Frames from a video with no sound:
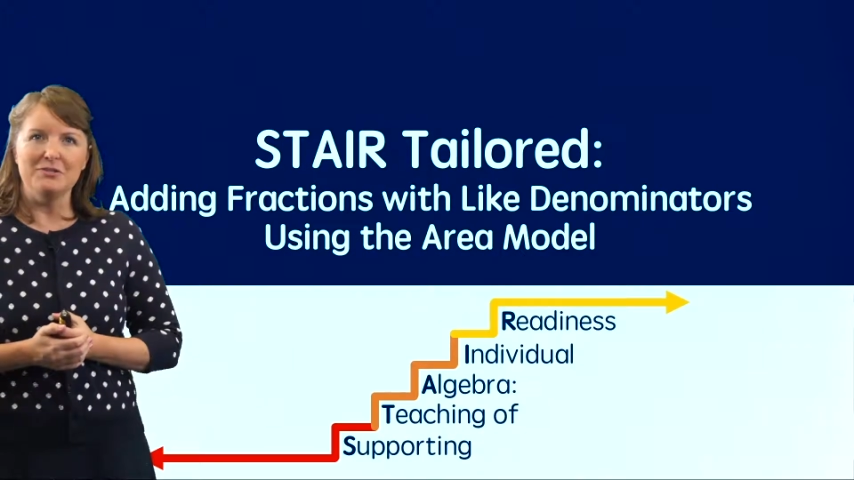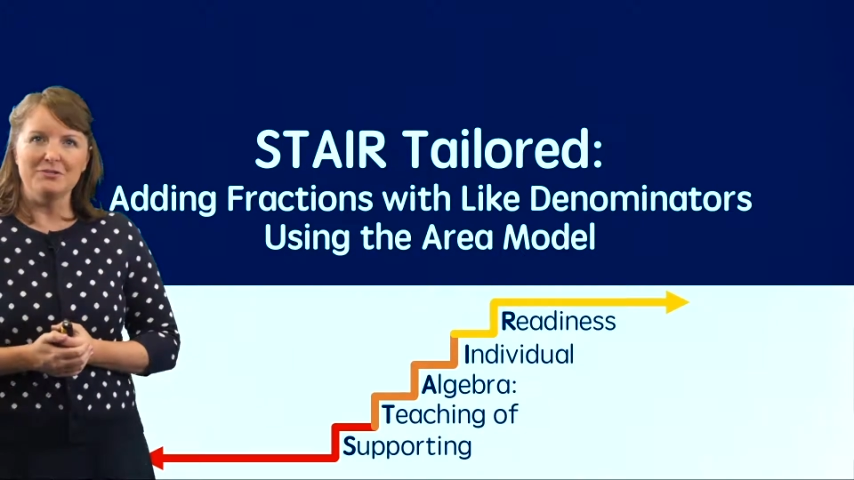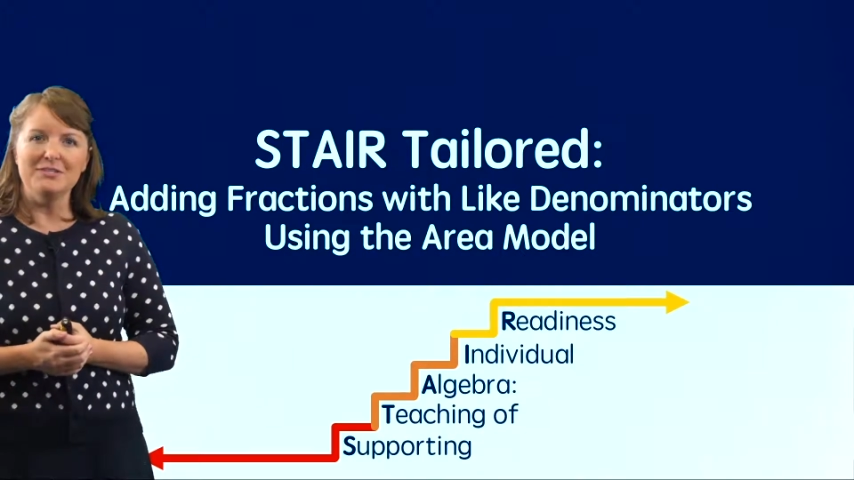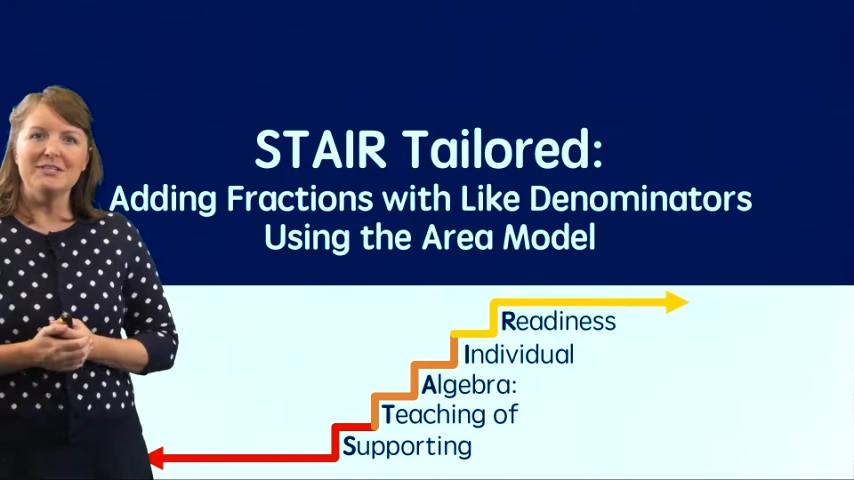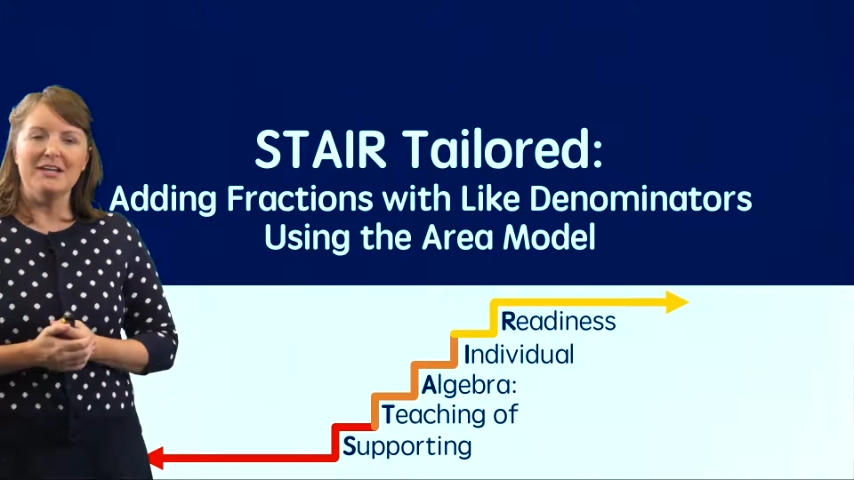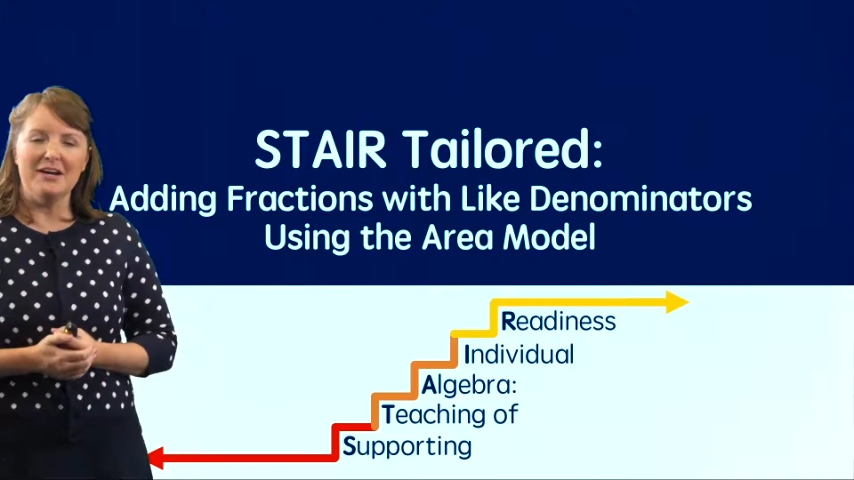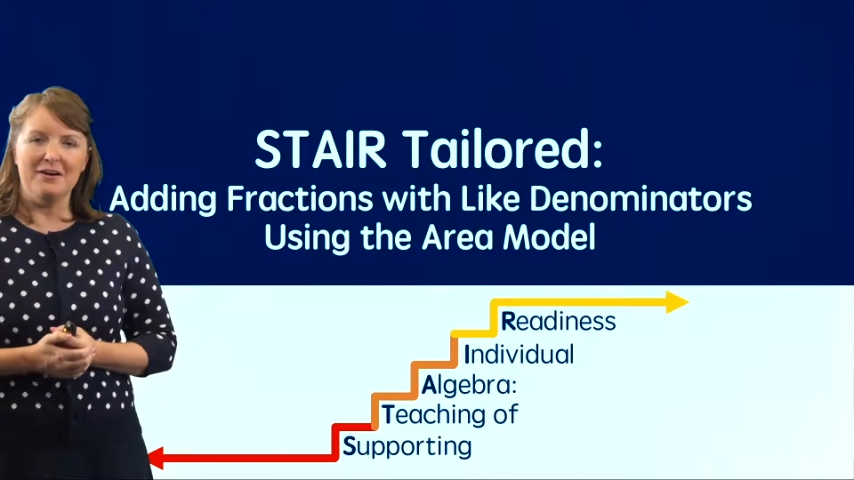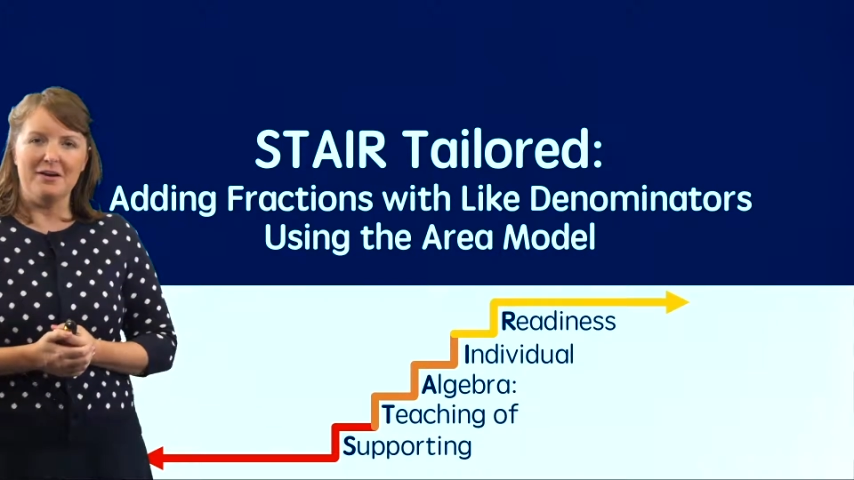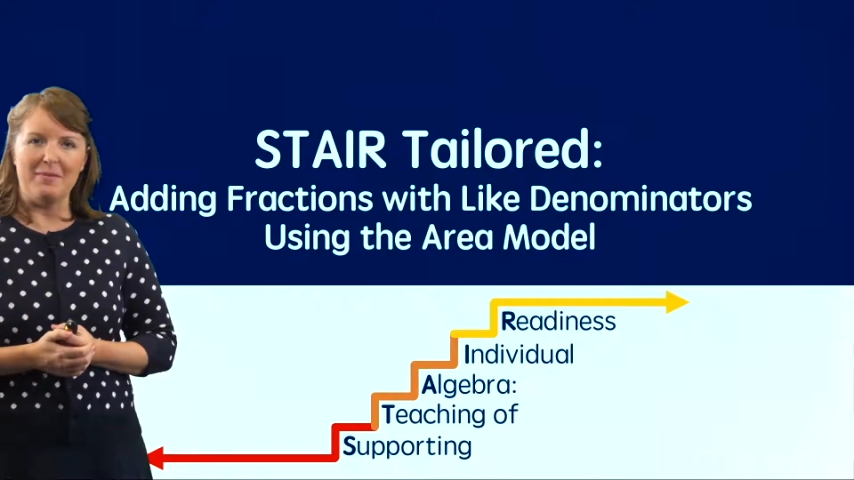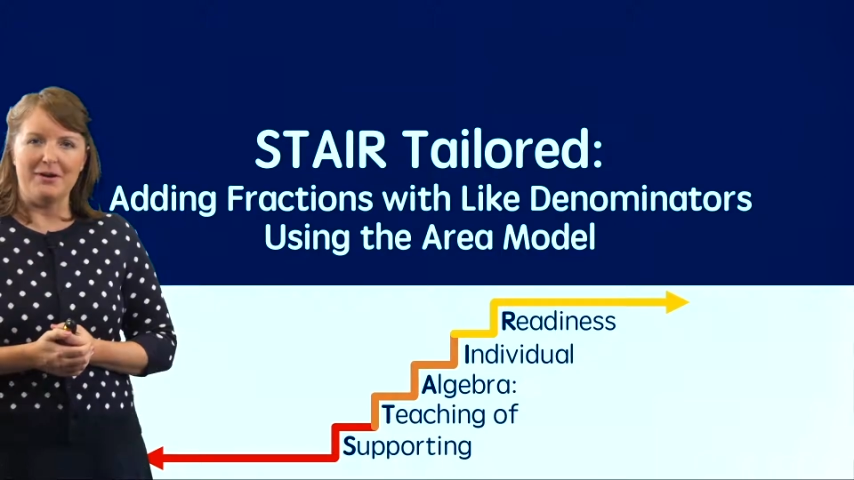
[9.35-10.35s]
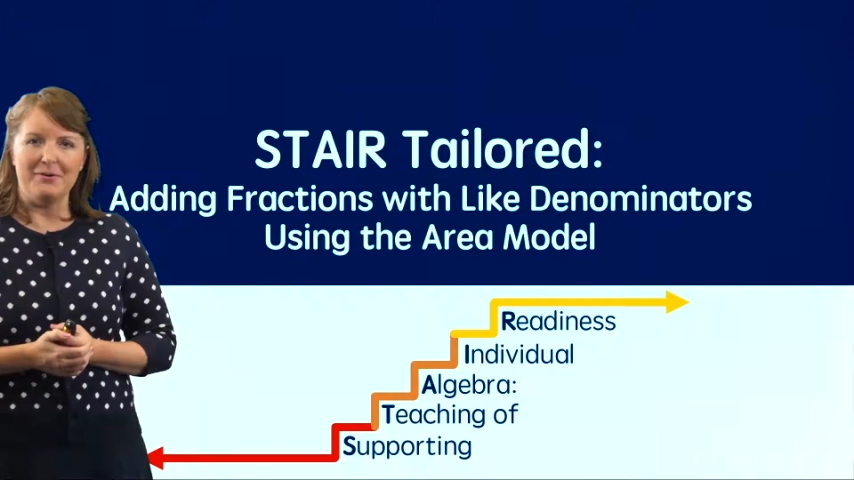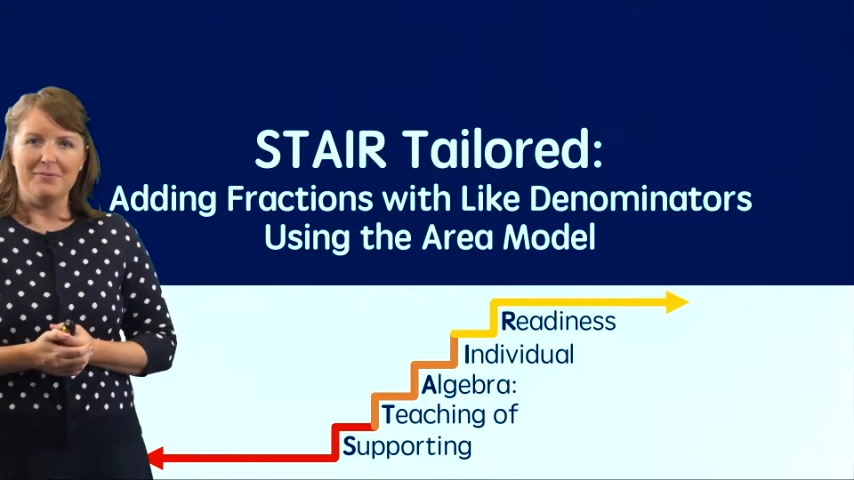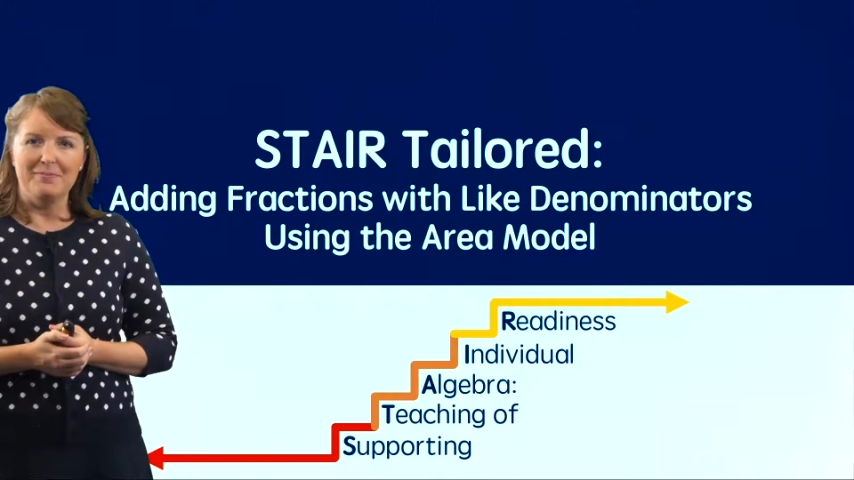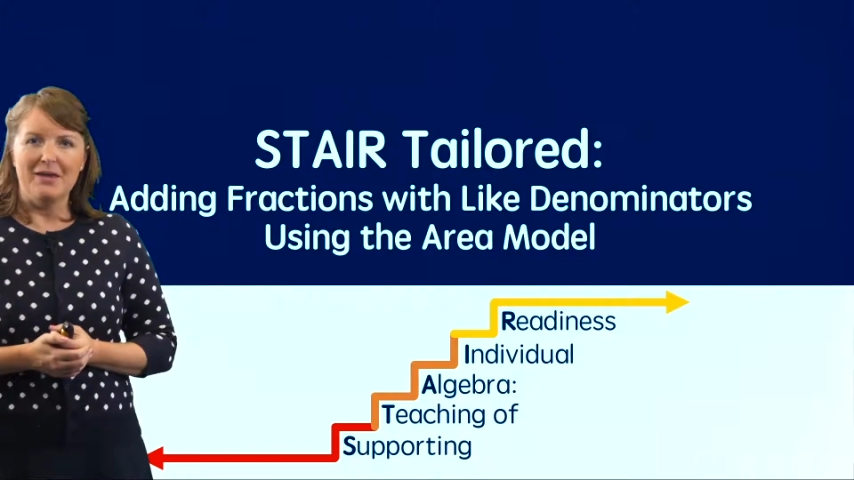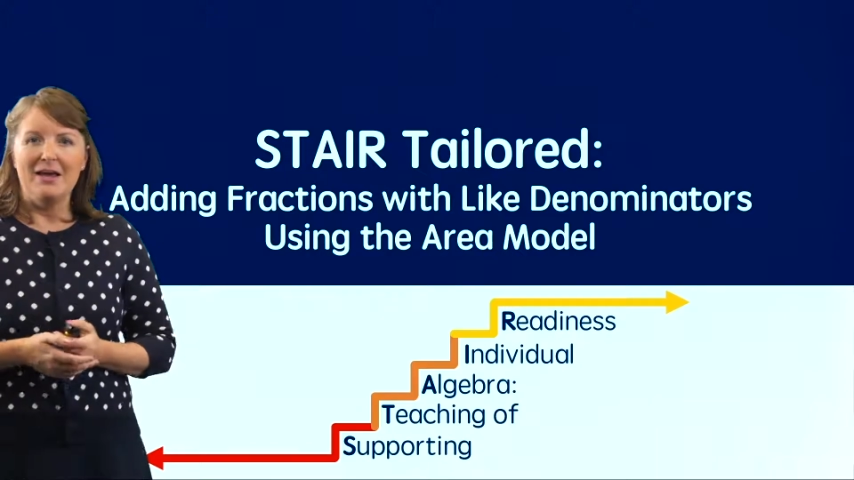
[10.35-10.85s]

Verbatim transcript: using the area model.